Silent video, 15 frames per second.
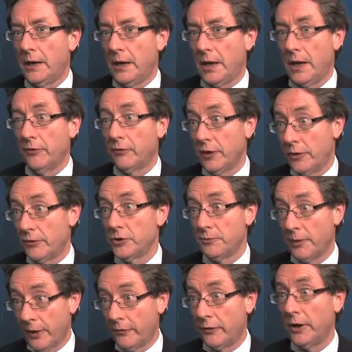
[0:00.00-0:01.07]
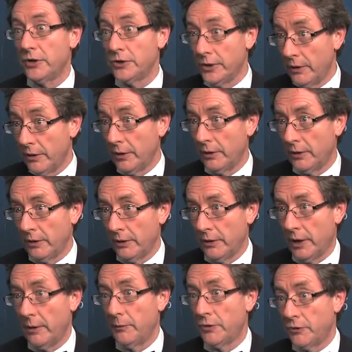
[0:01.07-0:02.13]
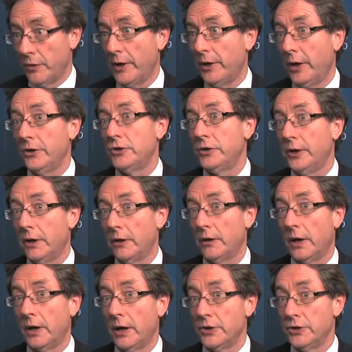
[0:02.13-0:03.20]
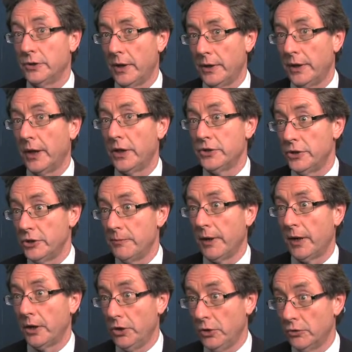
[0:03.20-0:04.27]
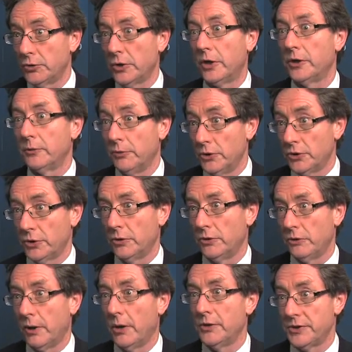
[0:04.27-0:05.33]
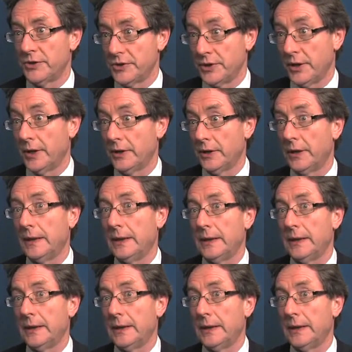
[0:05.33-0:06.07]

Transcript: I have great respect for engineering. I'm a trained engineer. I, enge I think engineers make a huge contribution to Irish society.